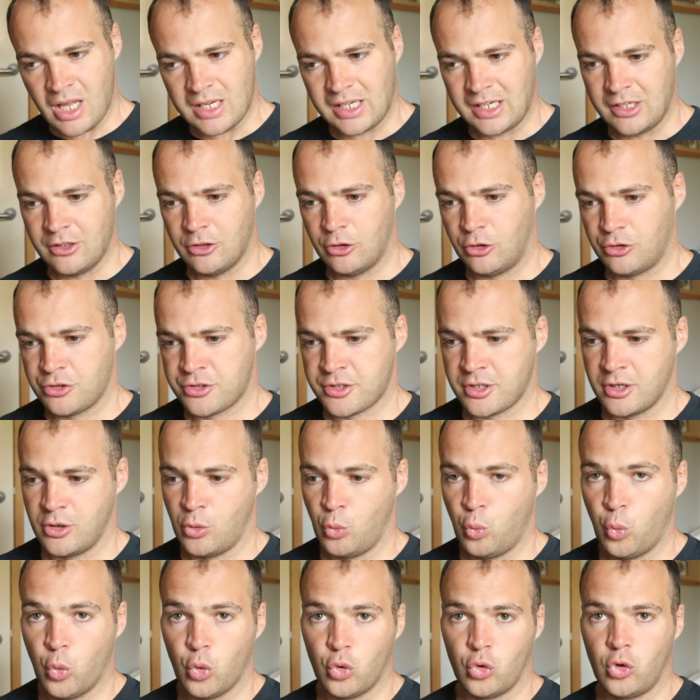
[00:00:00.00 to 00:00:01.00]
And then
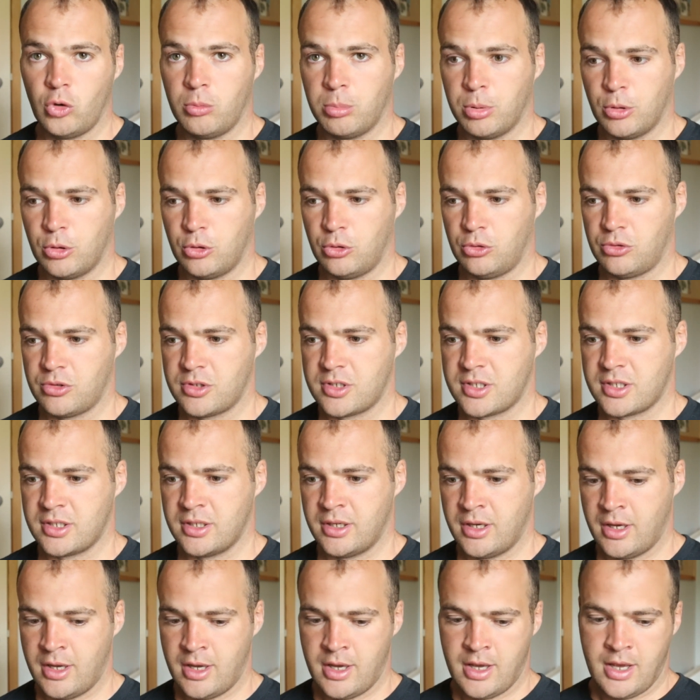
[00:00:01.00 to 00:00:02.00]
also wall
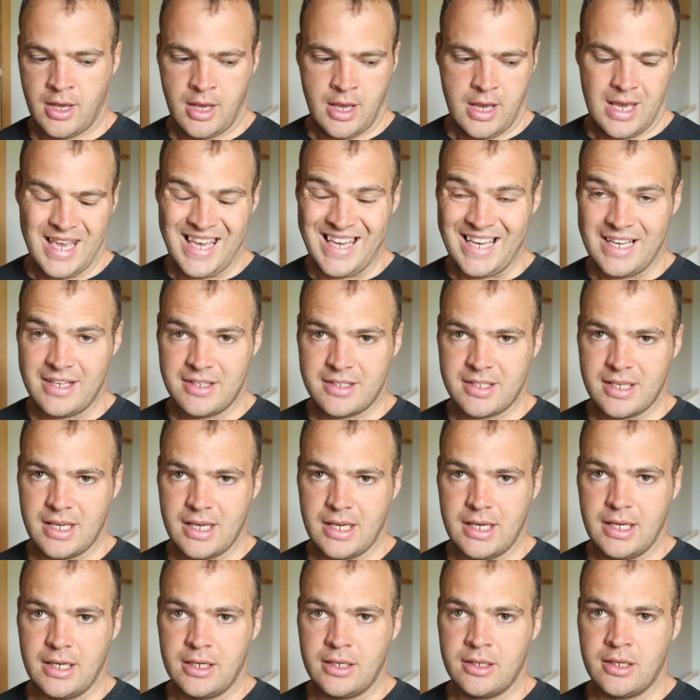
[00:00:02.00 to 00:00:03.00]
balls is
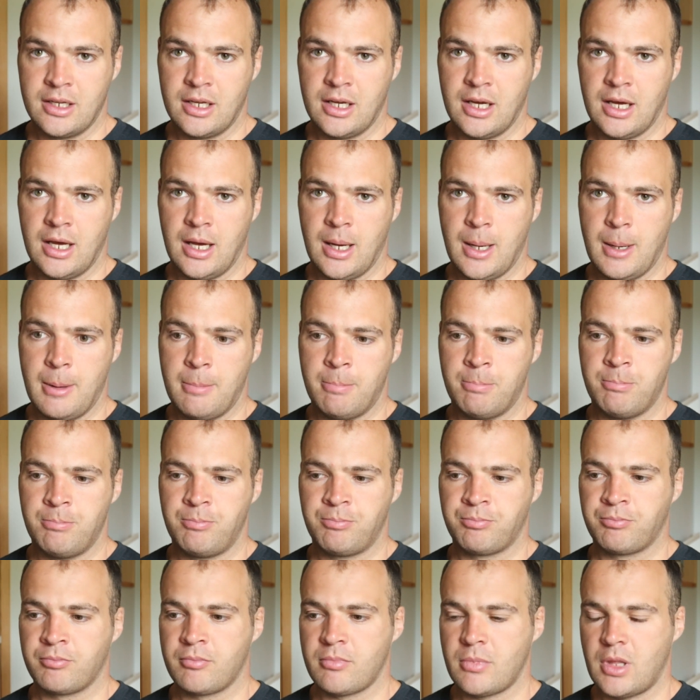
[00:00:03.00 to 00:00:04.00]
in
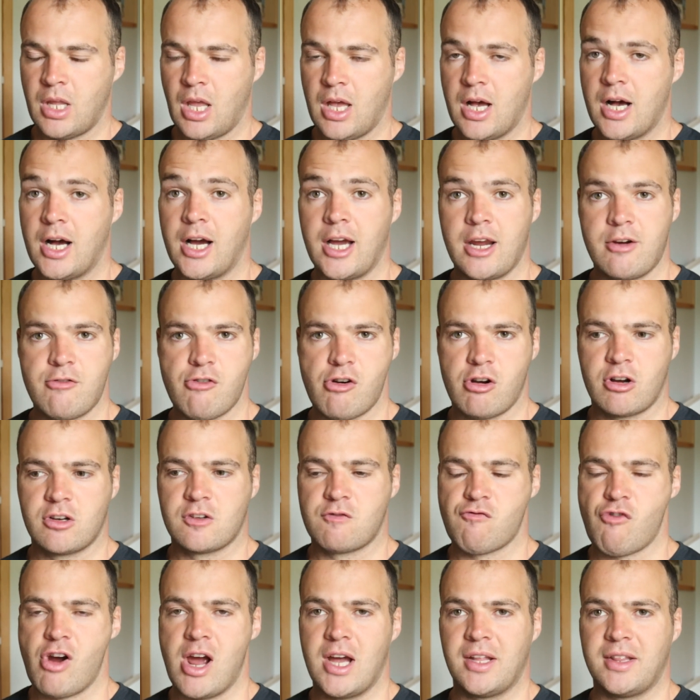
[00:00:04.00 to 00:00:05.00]

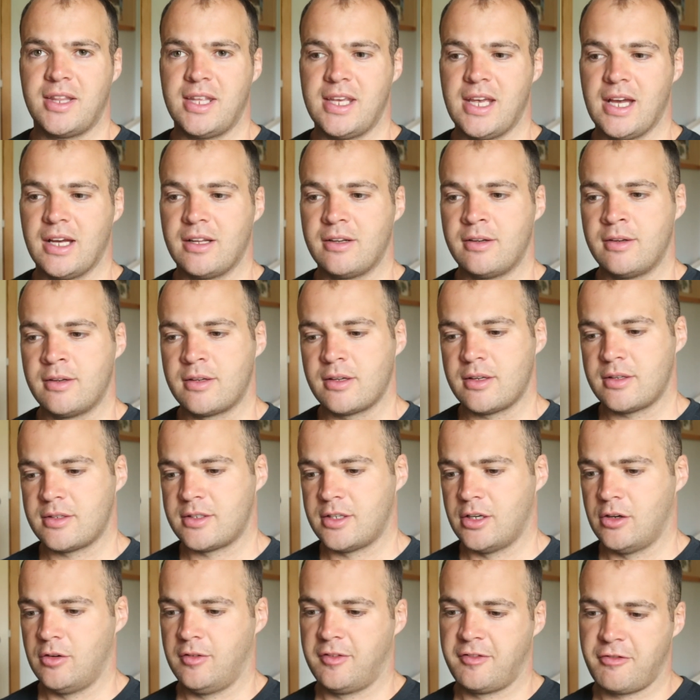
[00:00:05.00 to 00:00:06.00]
Hyrox right at the end.
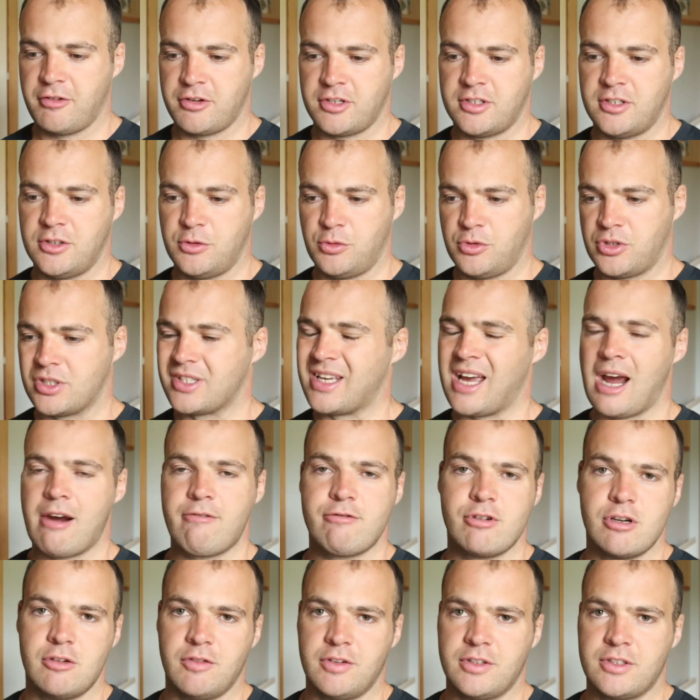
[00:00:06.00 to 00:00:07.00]
So thrusters was a
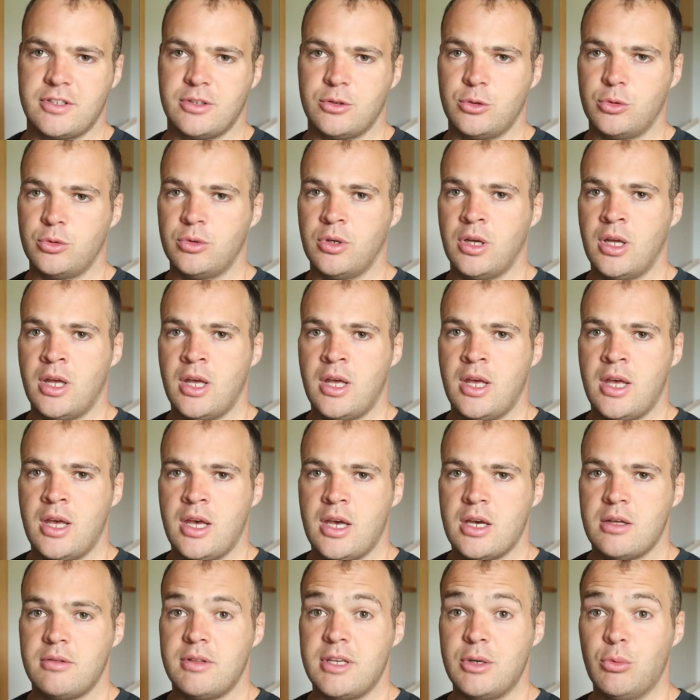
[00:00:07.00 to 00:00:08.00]
carryover to
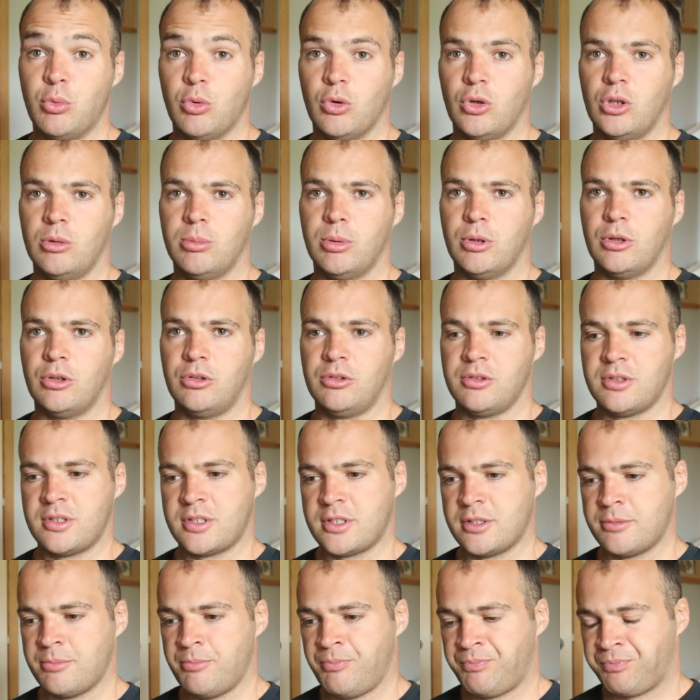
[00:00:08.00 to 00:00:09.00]
the wall
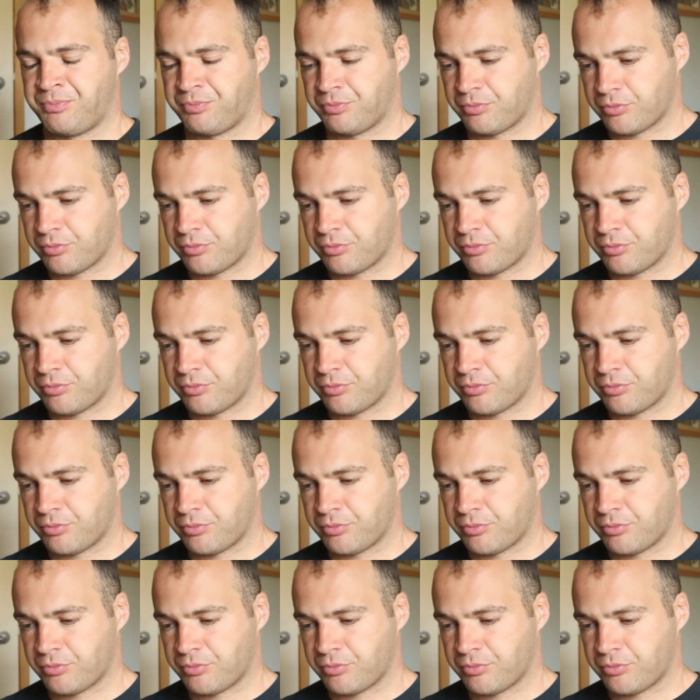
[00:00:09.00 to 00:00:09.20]
balls.